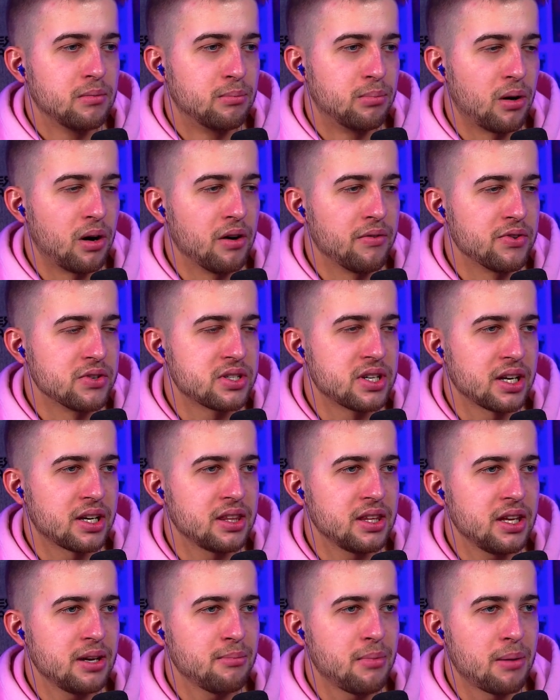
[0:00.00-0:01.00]
Bro, for a
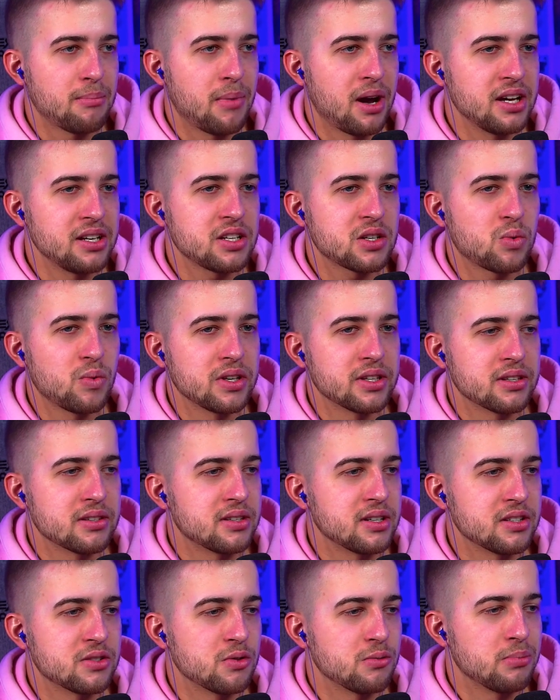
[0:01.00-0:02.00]
second there, my mind just went to
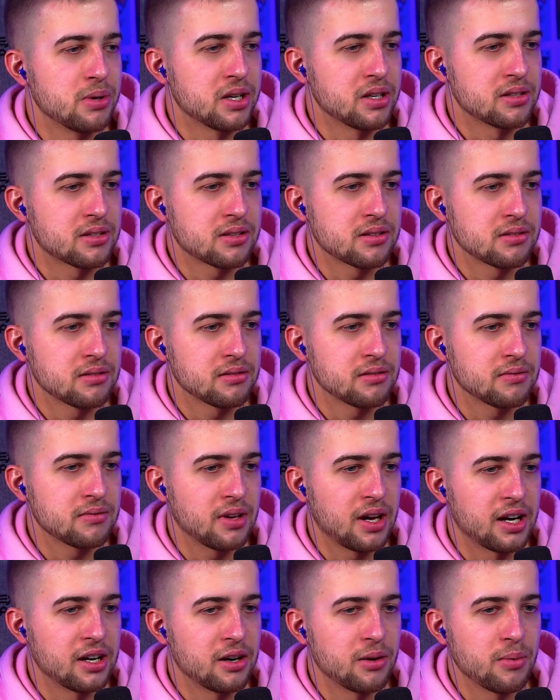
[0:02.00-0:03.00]
sensu beans.
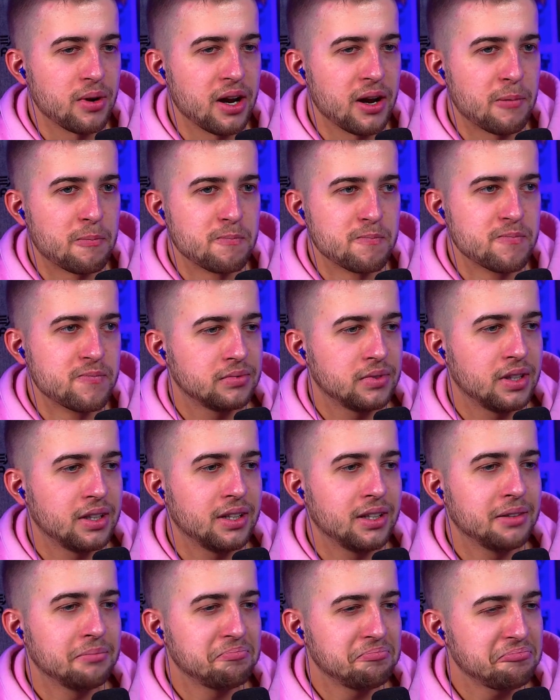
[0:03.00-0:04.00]
I don't know why.
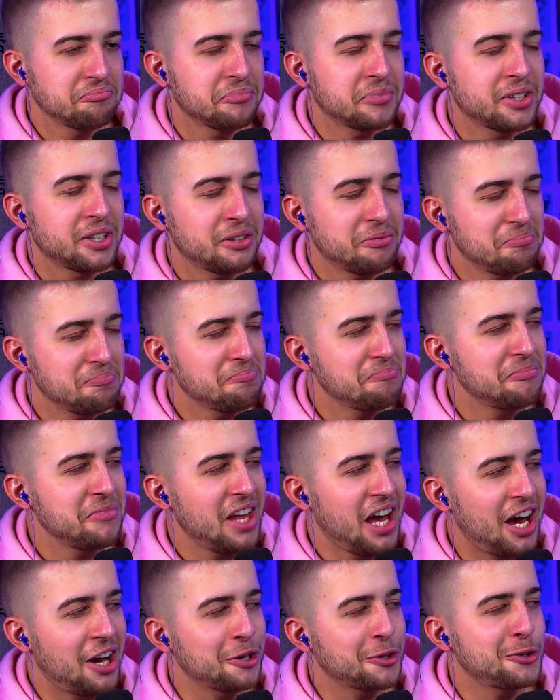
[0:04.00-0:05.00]

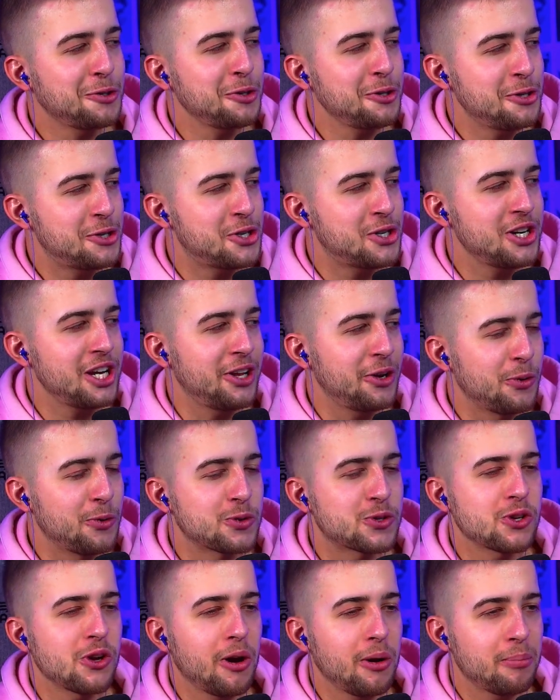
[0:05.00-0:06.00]
Nah, good shit,
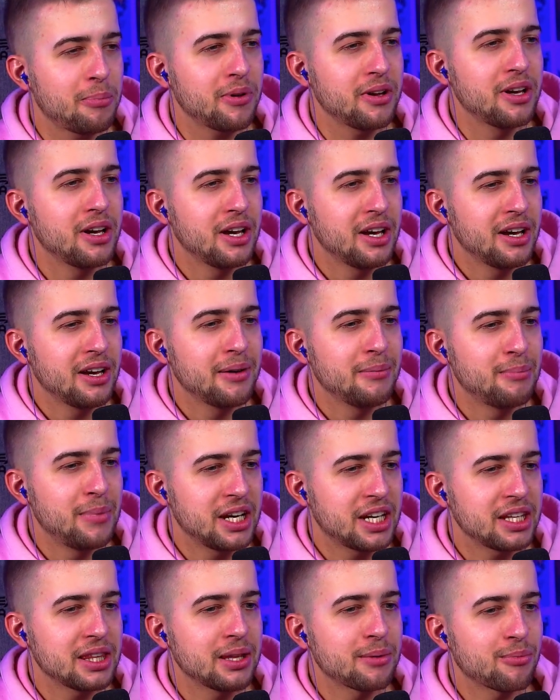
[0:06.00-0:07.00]
Usopp.
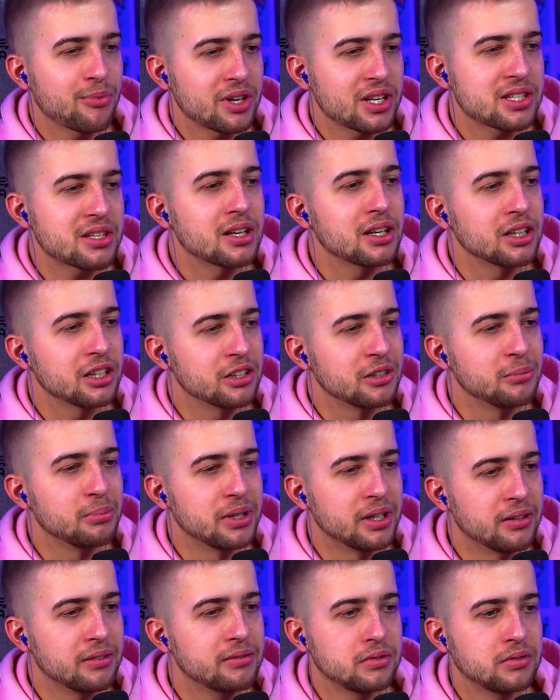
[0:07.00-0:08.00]
Making them reset a little
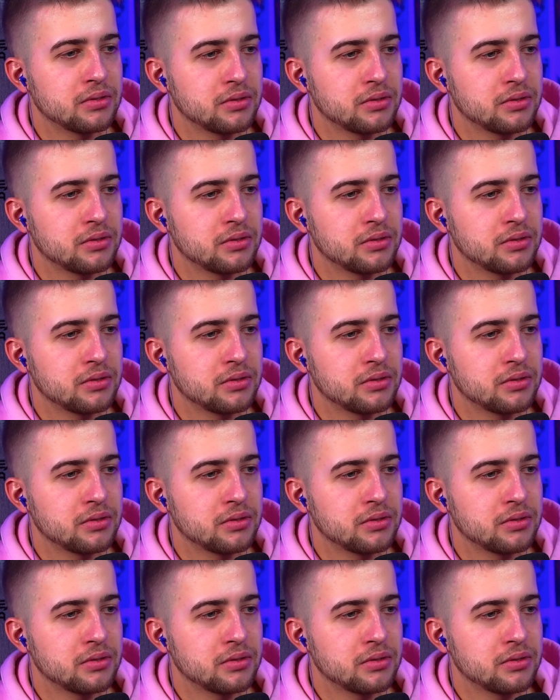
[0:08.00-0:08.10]
bit.